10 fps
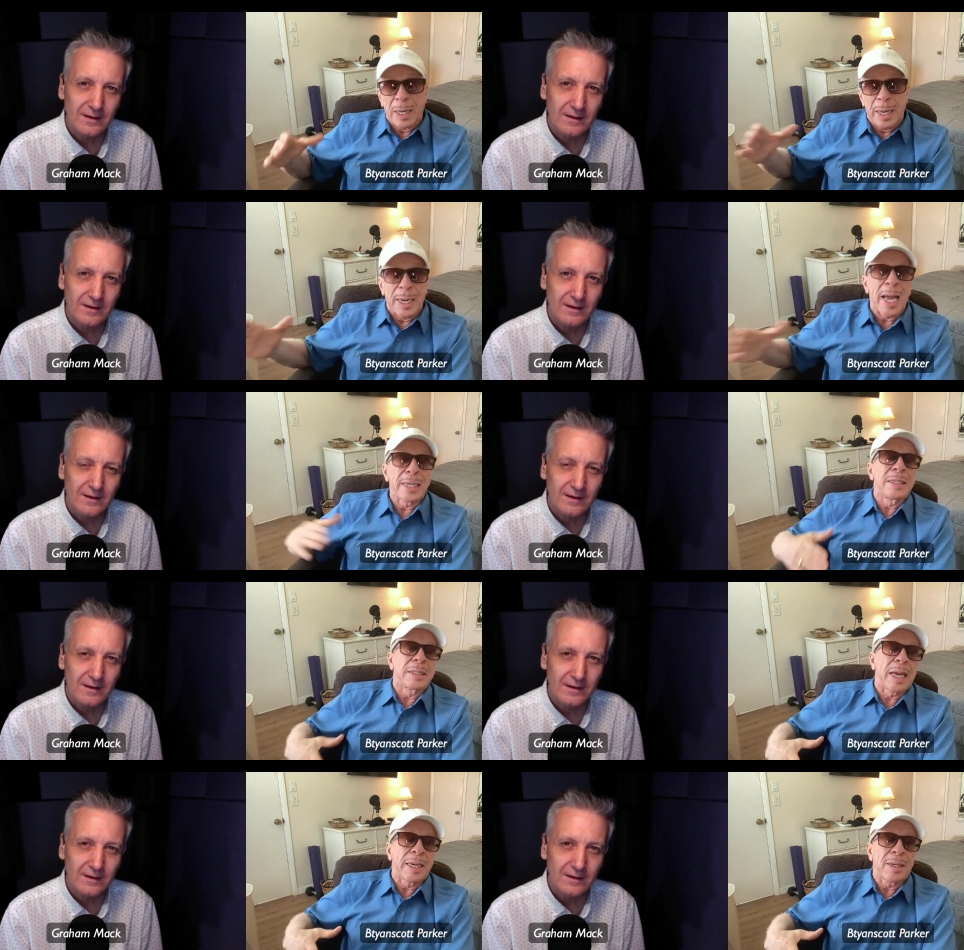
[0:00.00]
Speaker 1: in
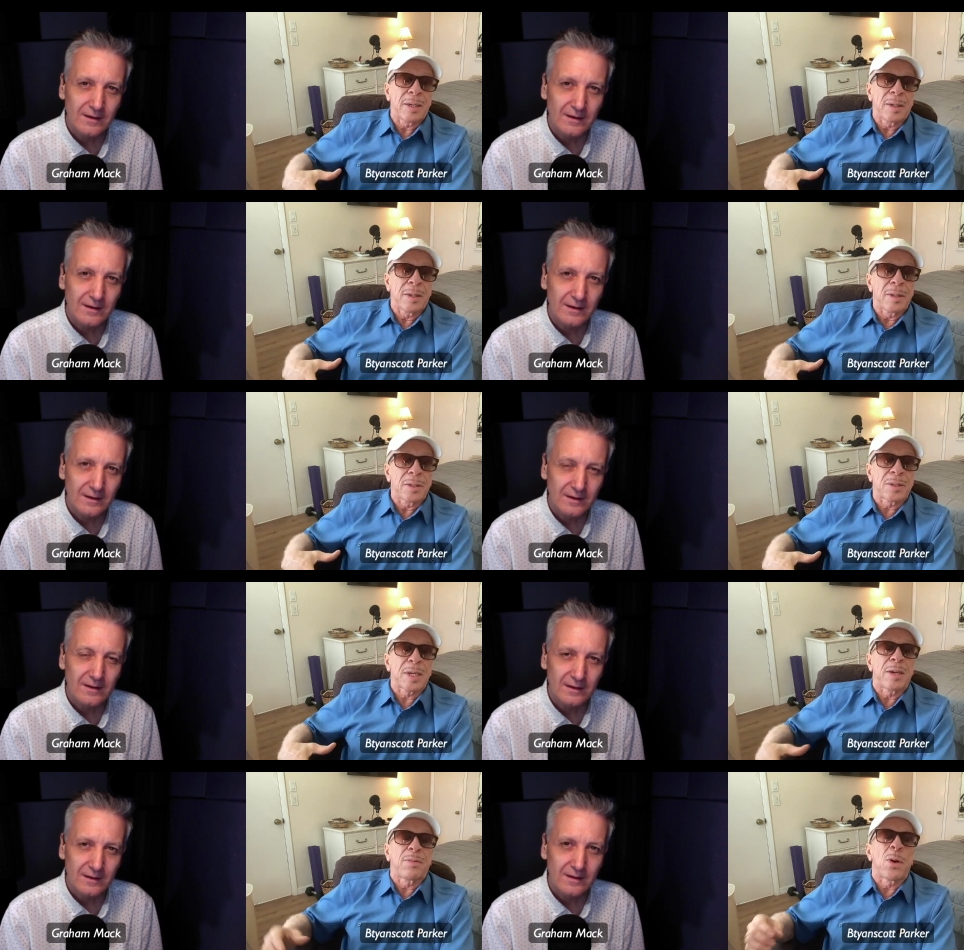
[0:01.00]
hindsight,
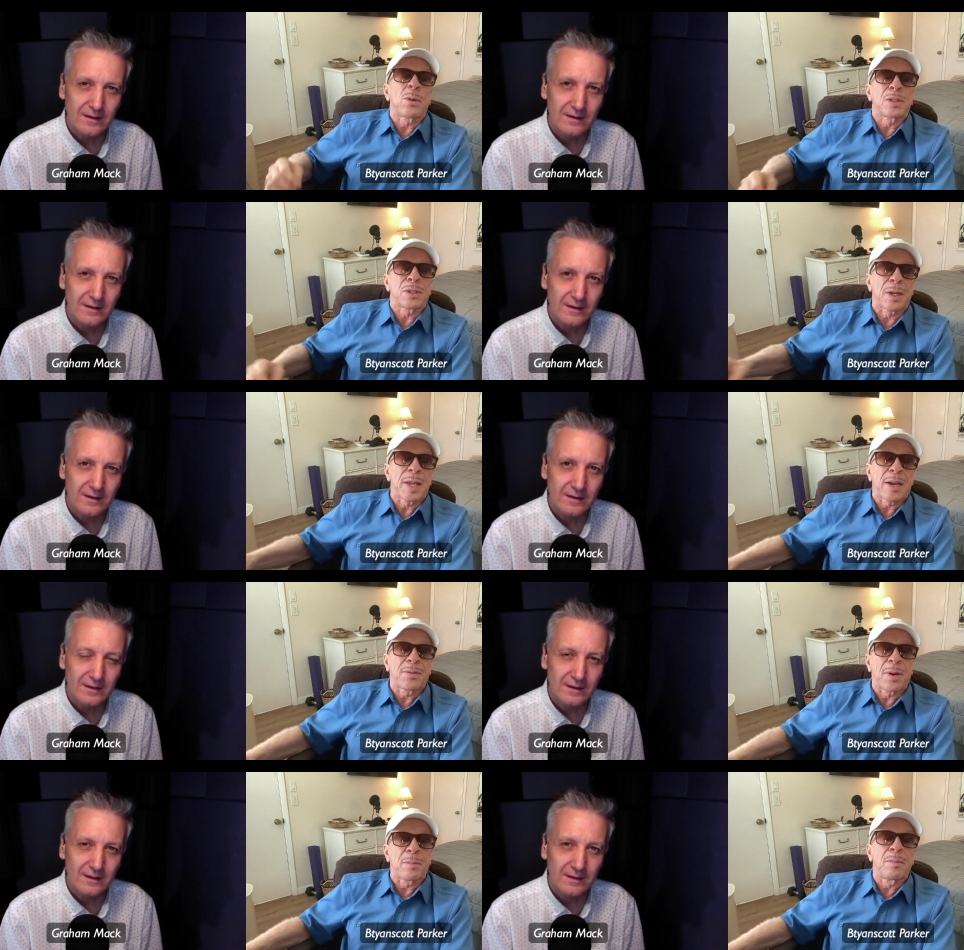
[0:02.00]
stayed focused on
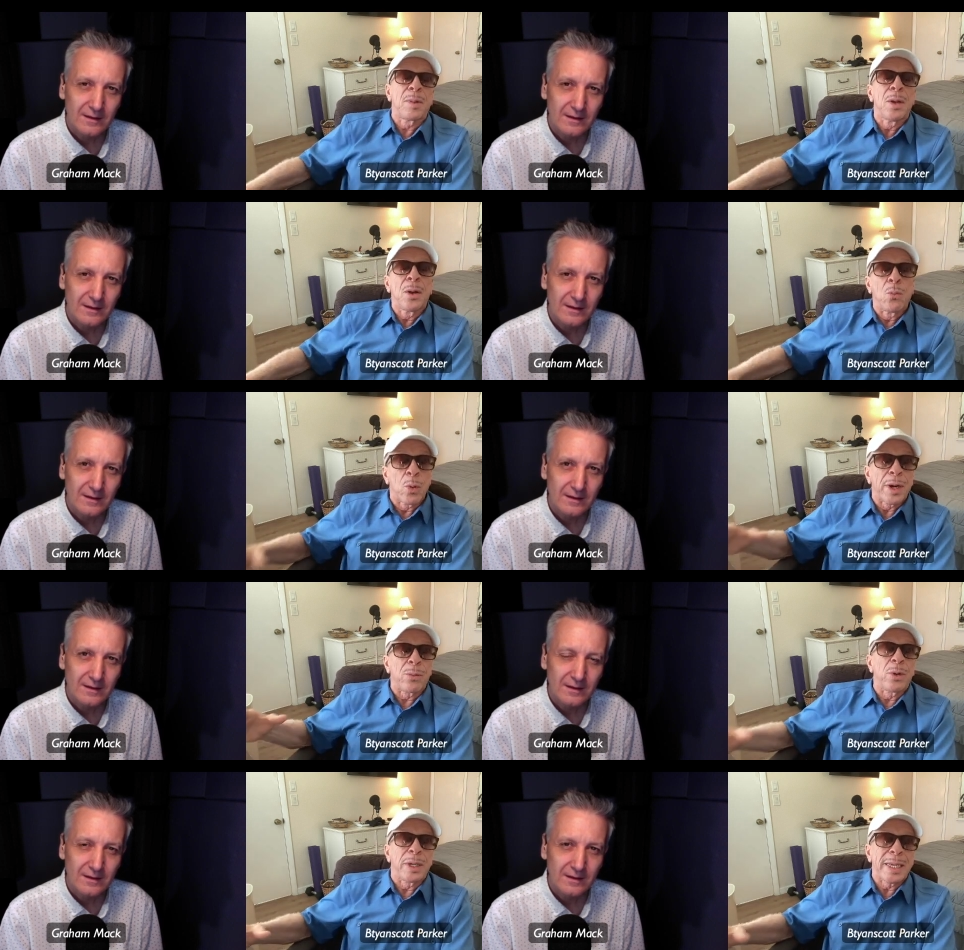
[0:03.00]
that from when
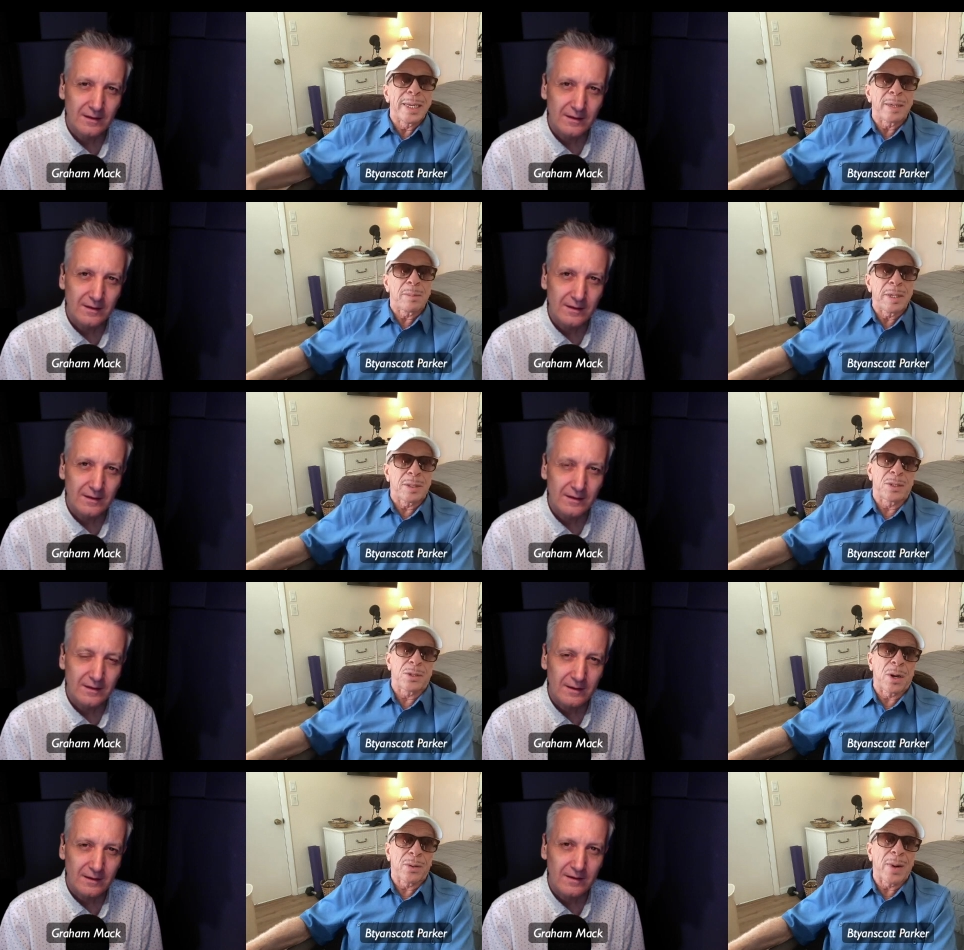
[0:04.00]
it really hit me to
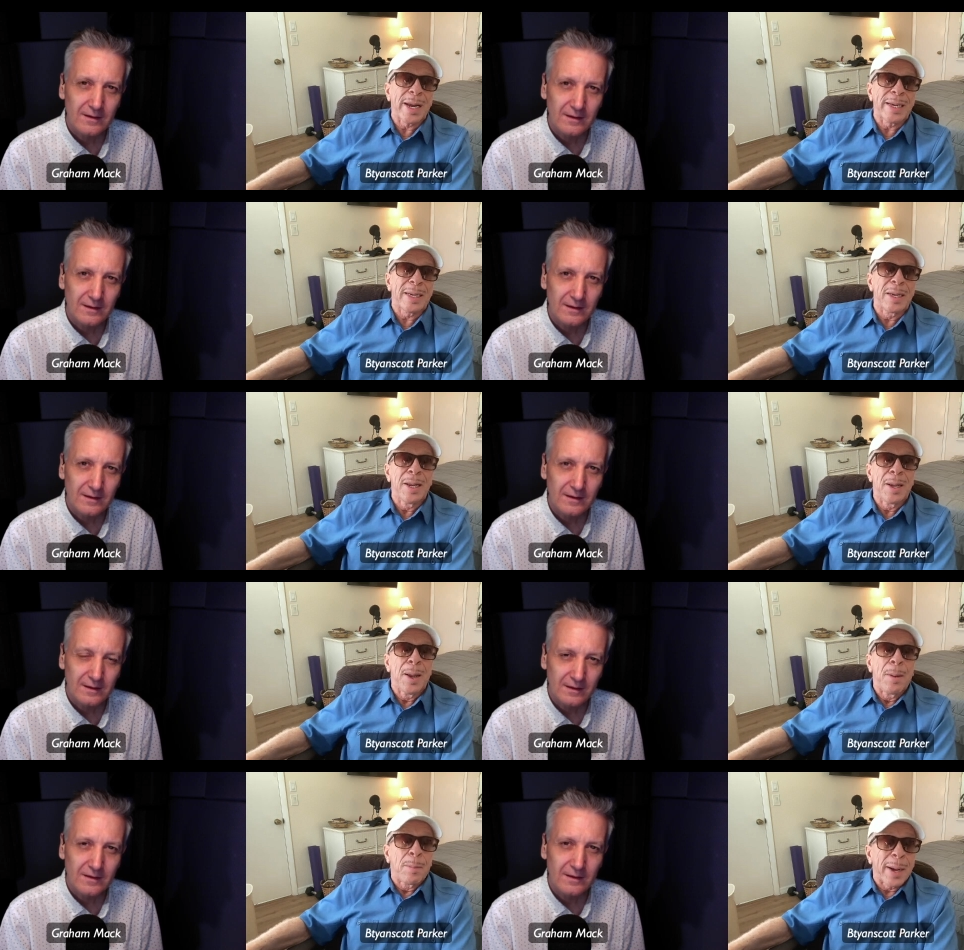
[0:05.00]
start writing.
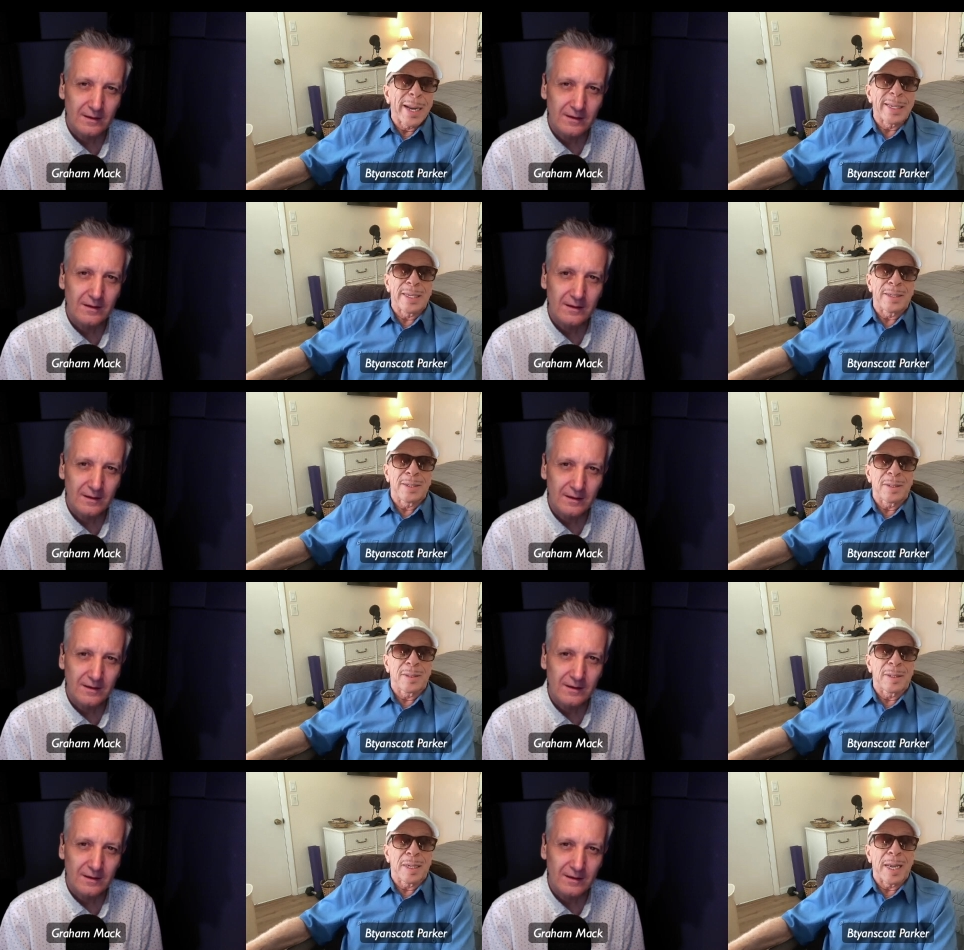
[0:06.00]
But I didn't,
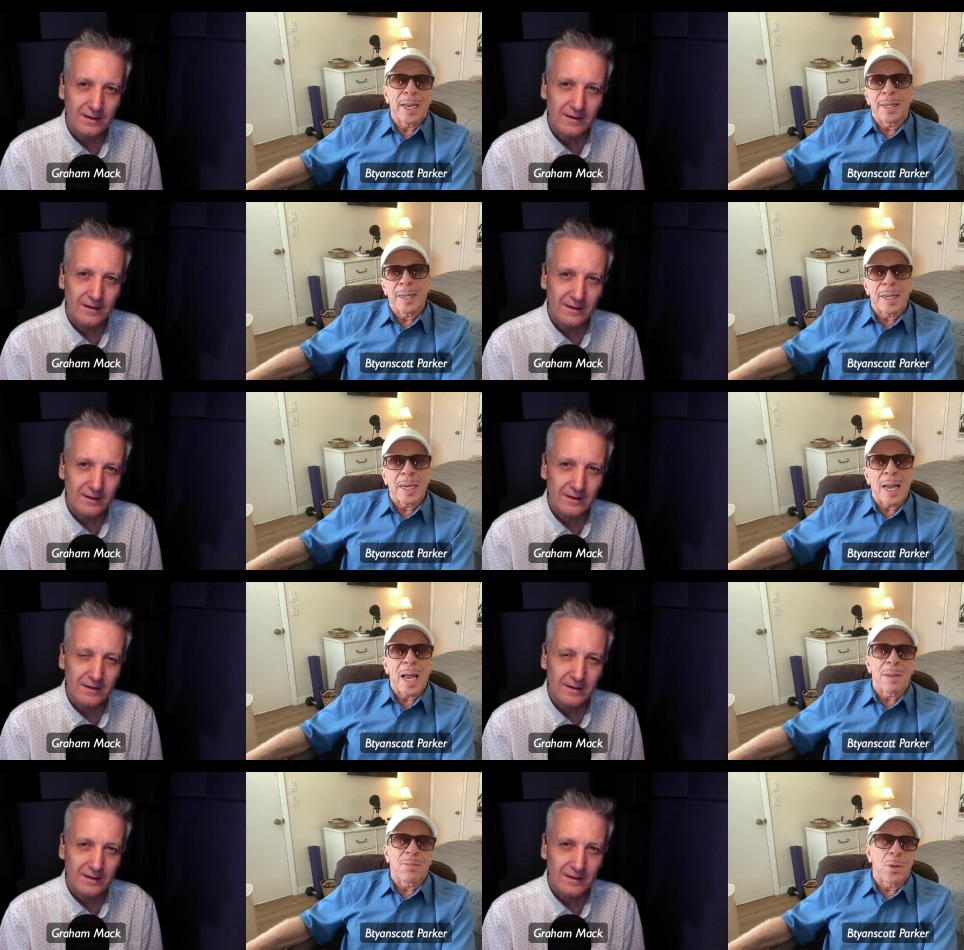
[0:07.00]
and
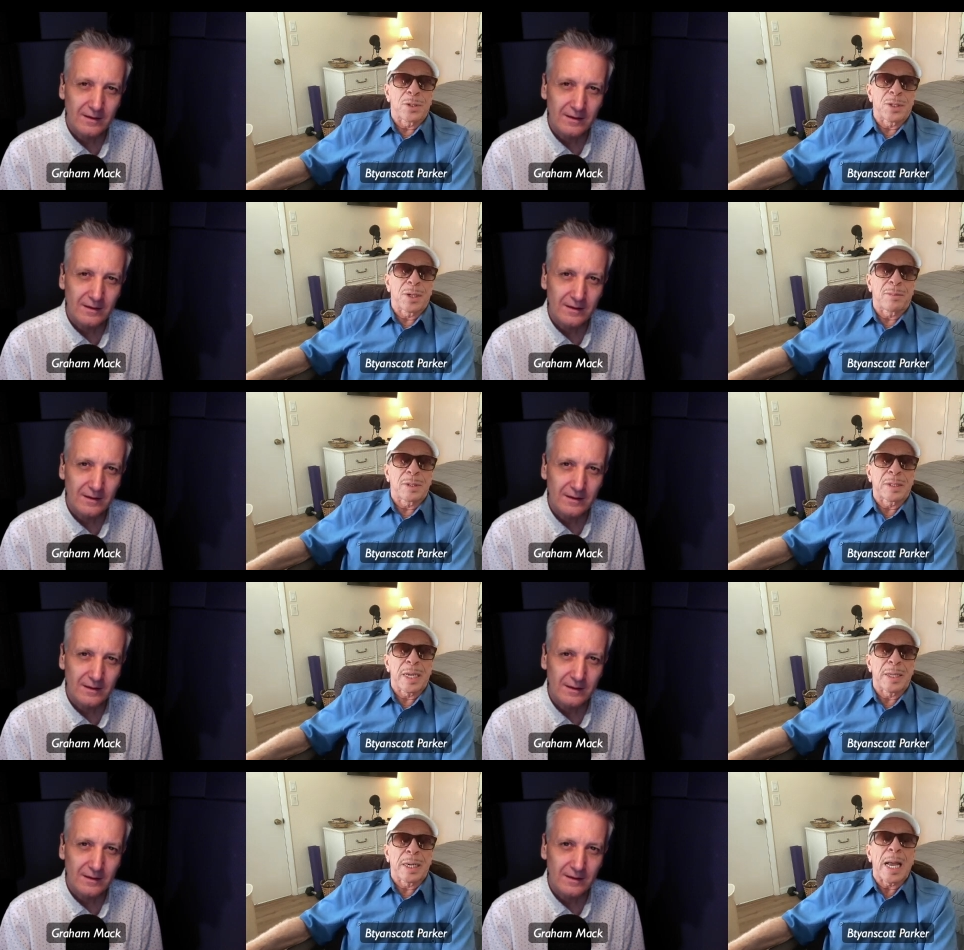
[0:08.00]
I'm fortunate enough to
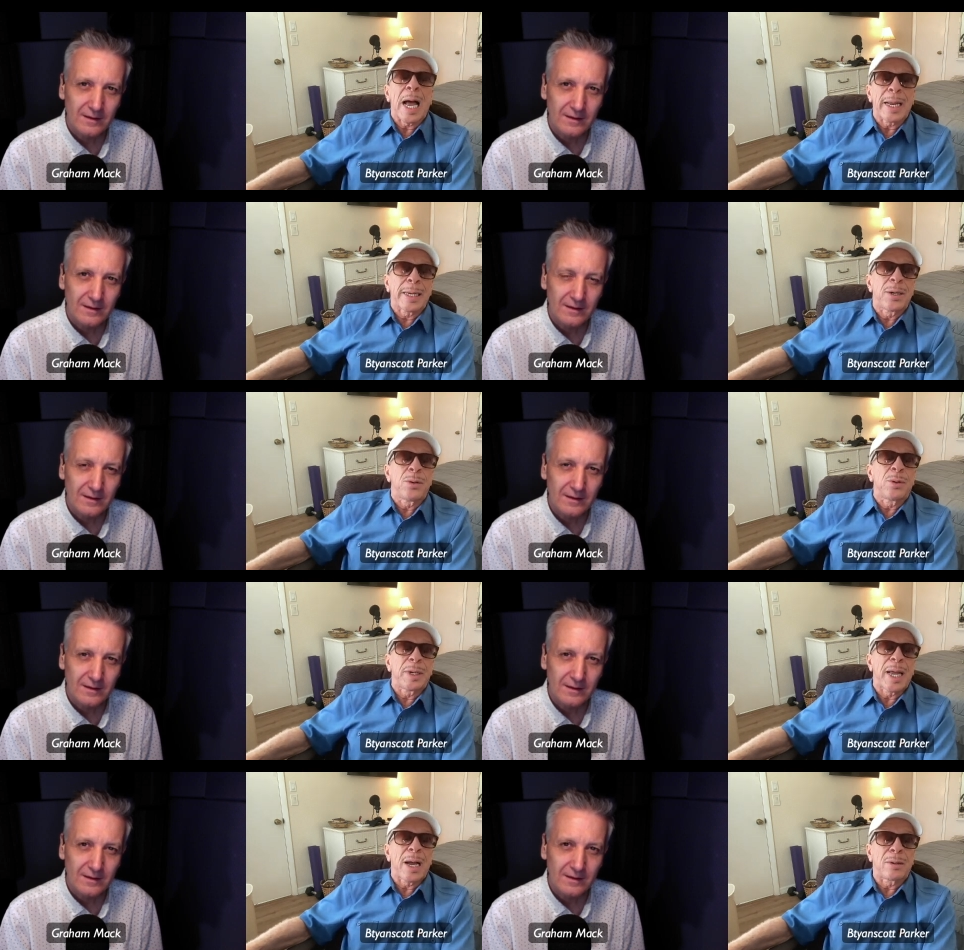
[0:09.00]
say that I can do
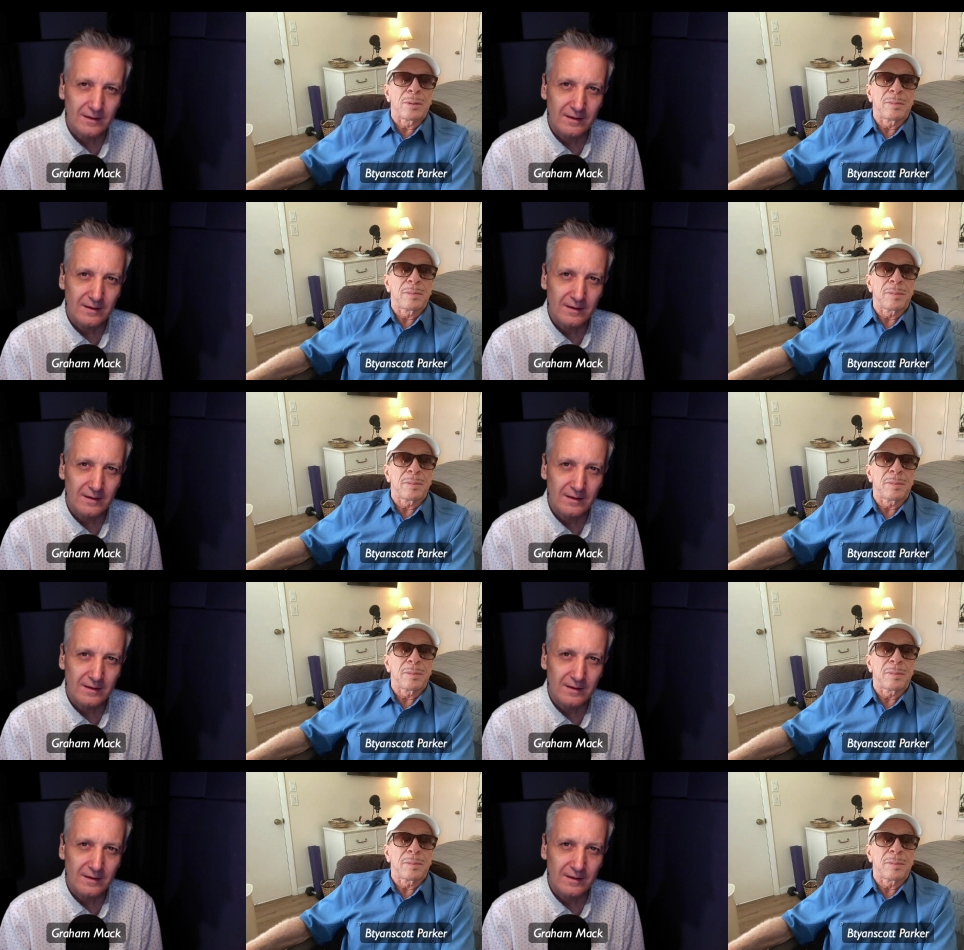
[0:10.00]
it now.